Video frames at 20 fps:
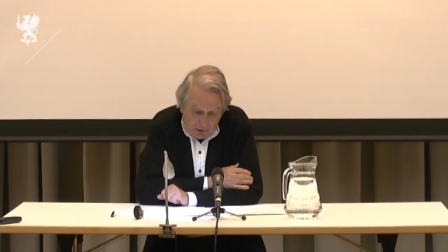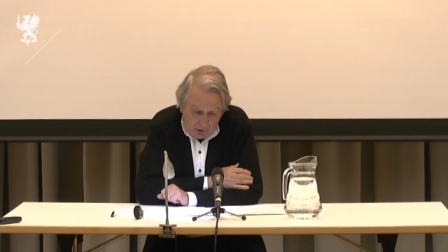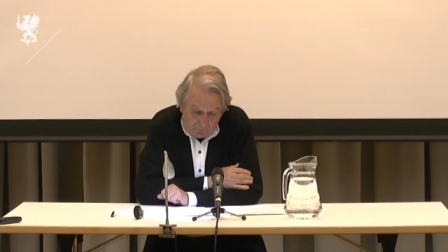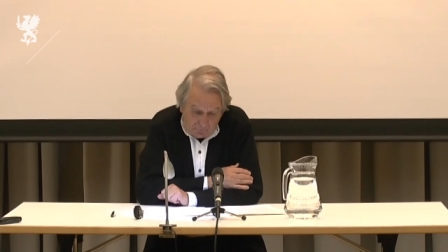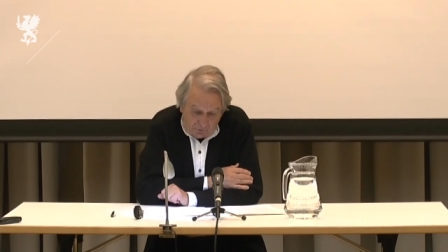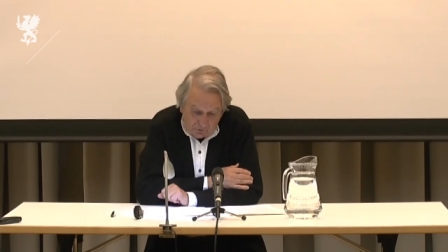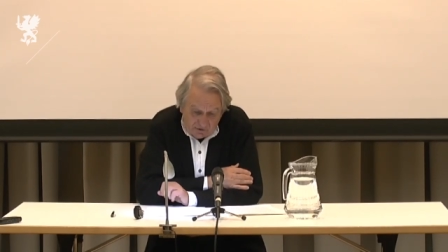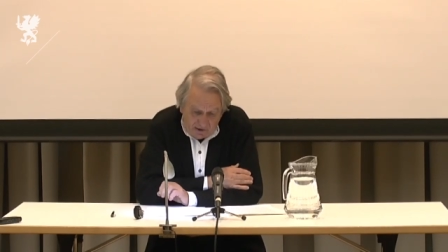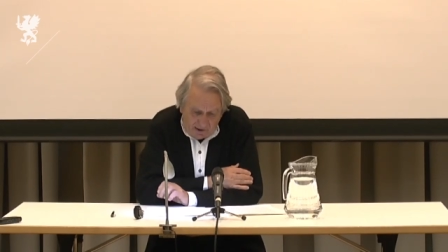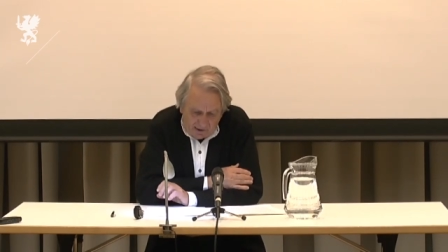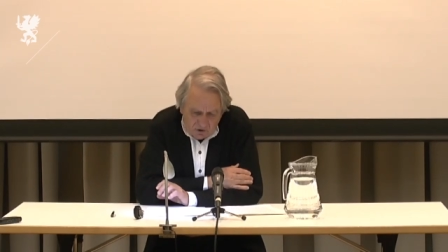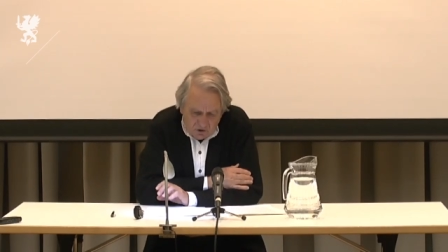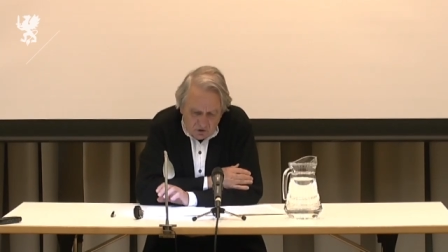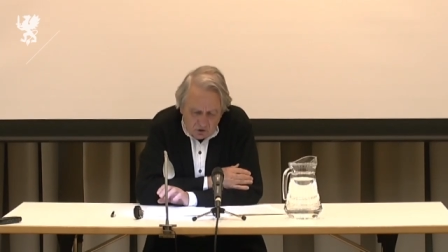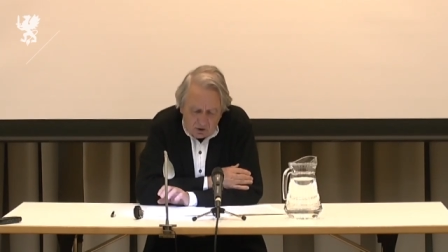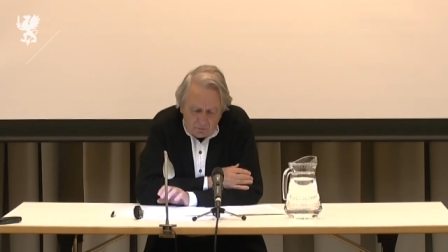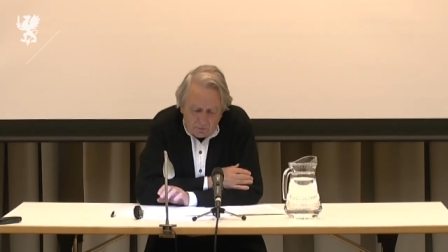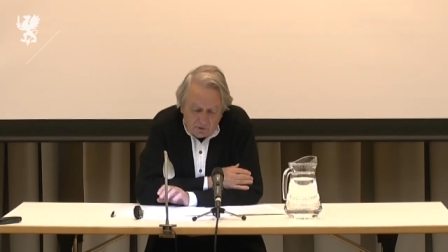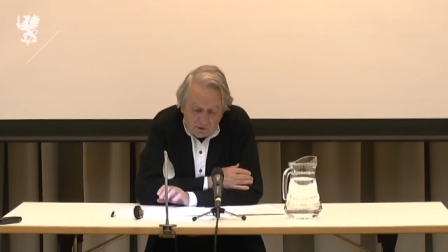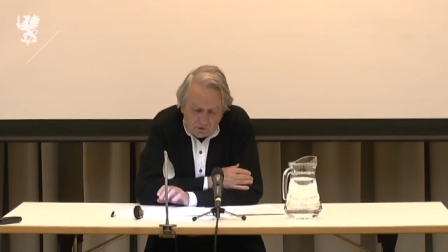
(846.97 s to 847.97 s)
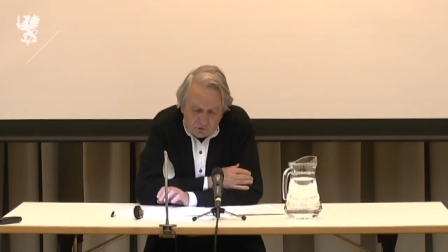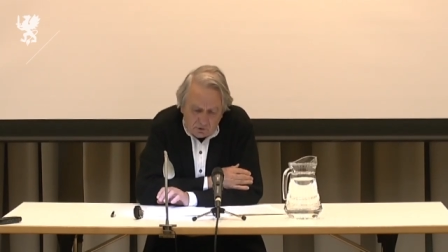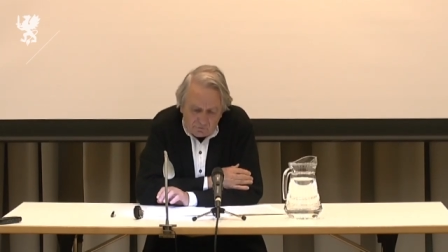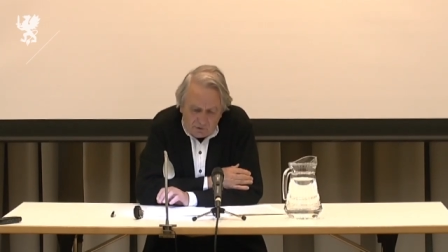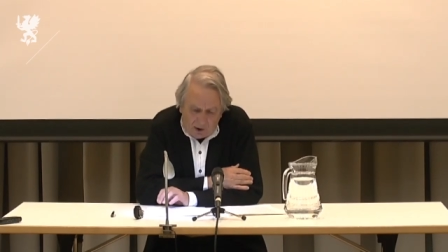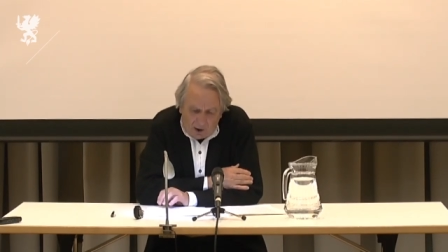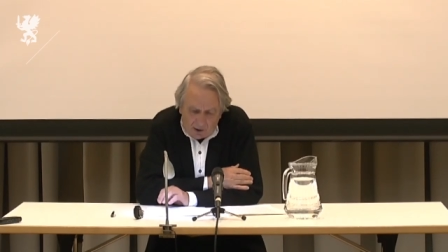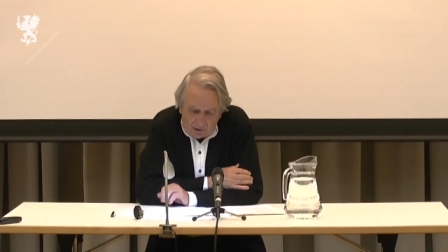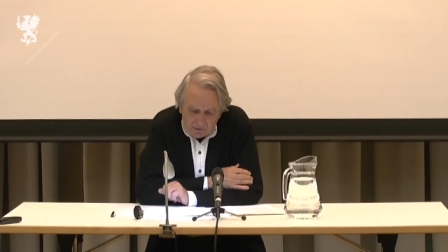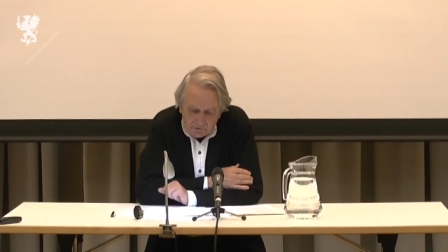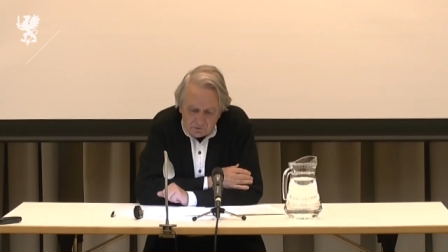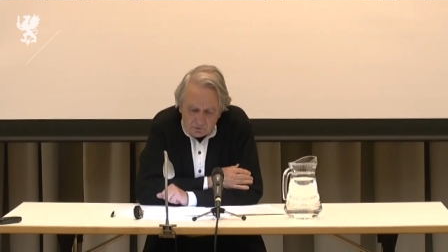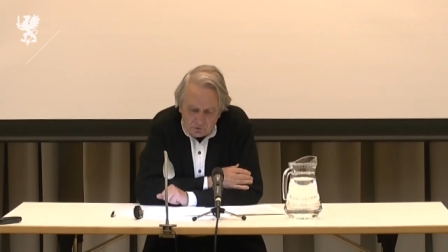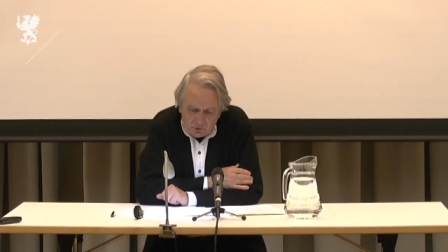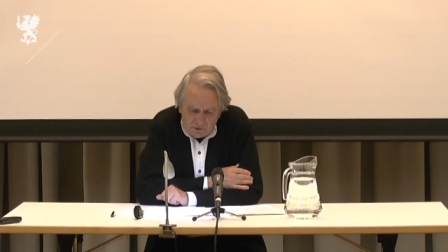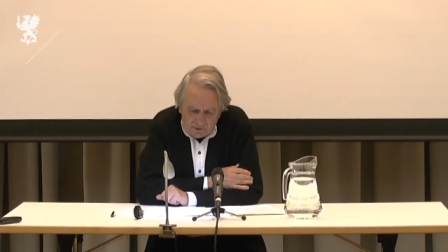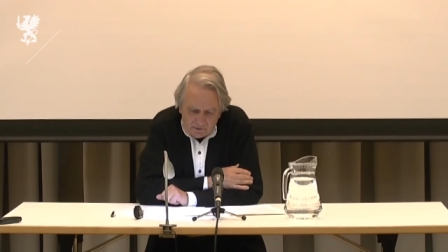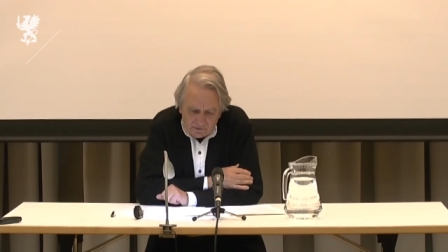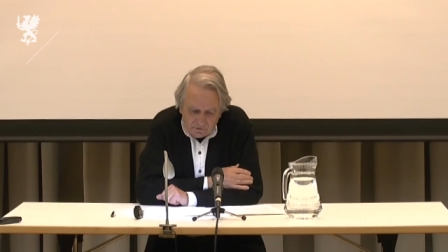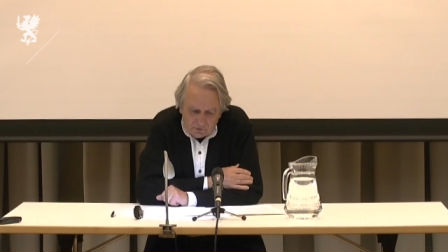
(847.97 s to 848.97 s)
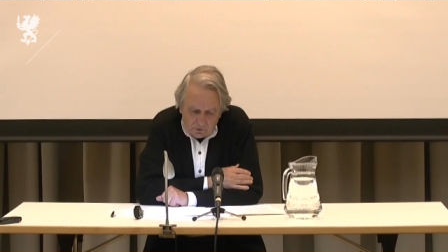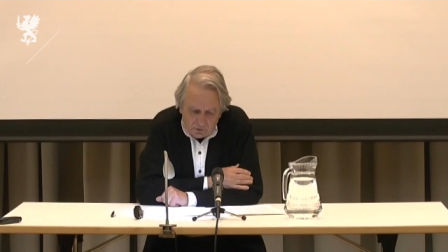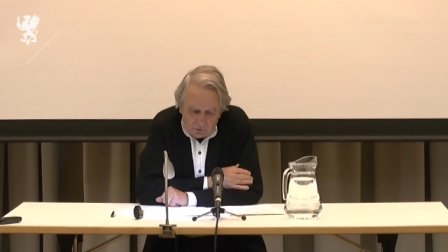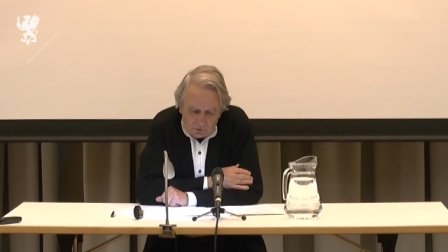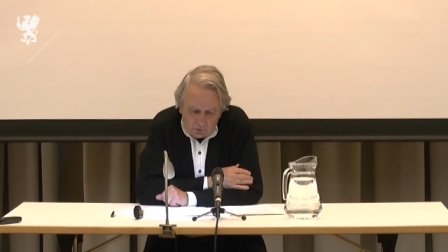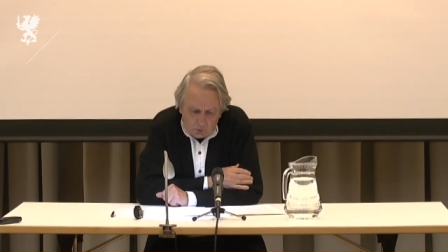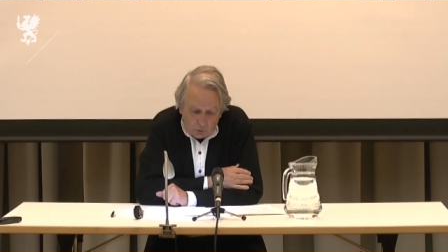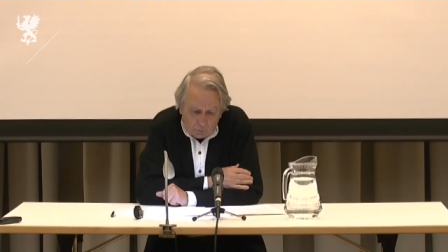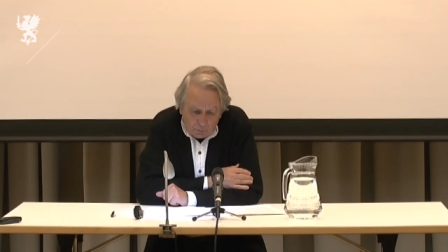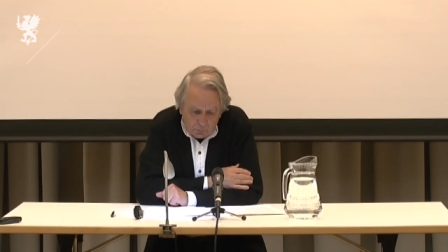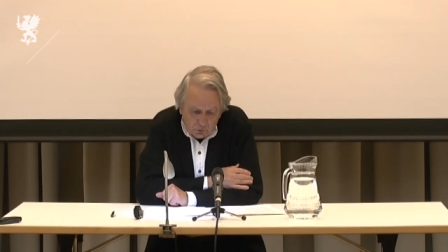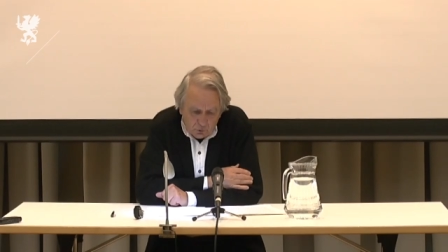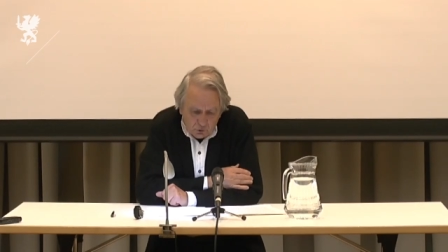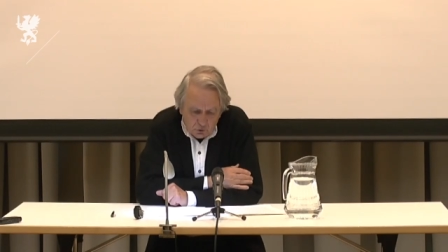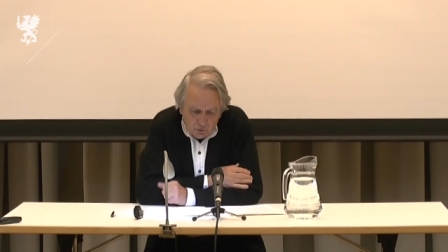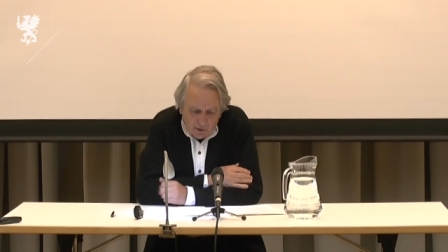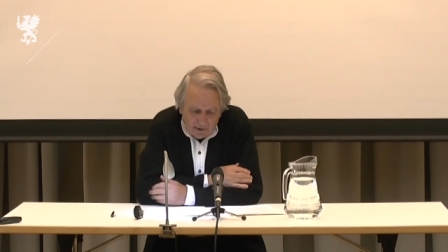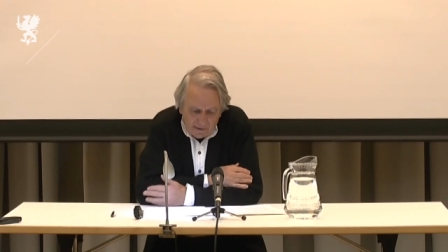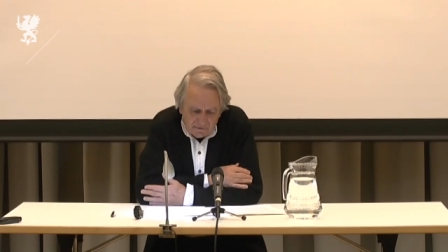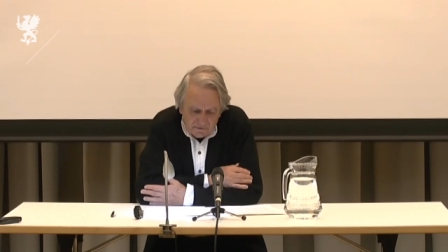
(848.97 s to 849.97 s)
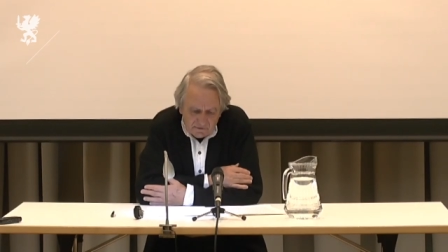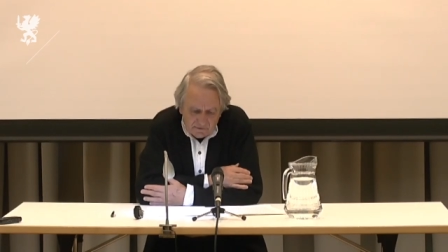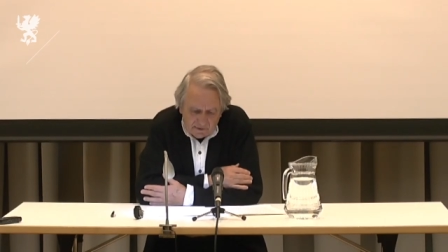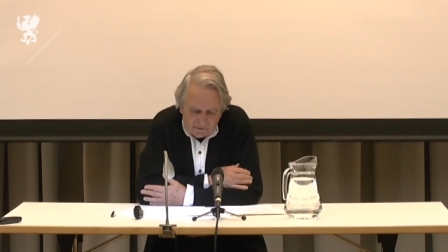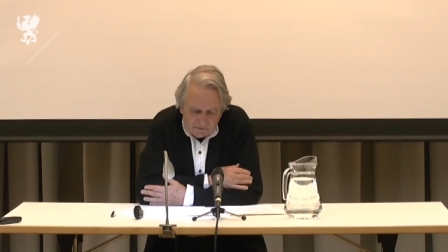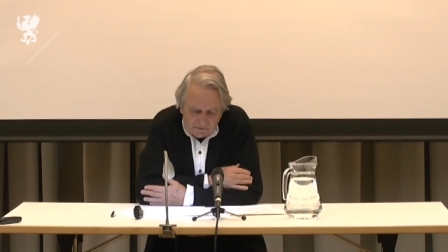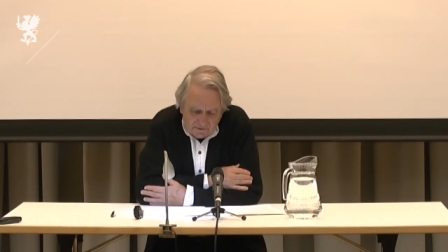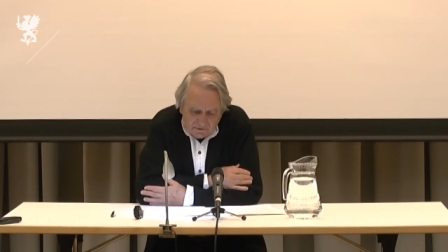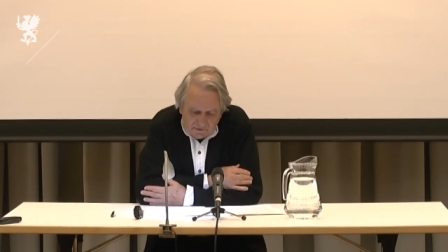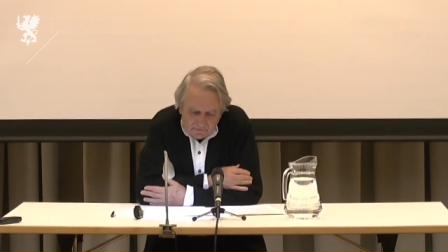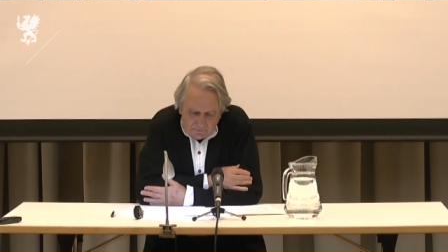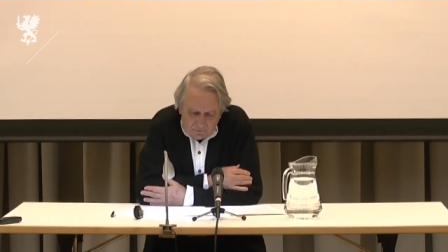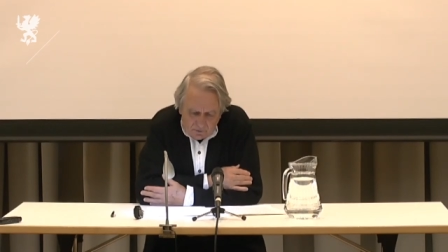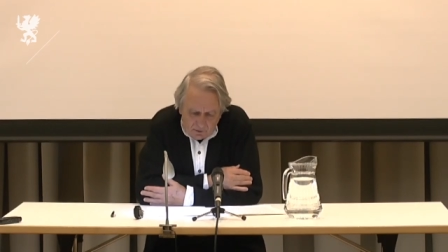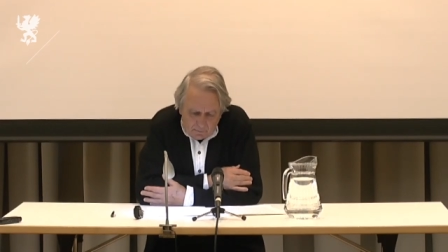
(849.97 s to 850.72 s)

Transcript: for the enjoyment of art connoisseurs or bourgeois estates,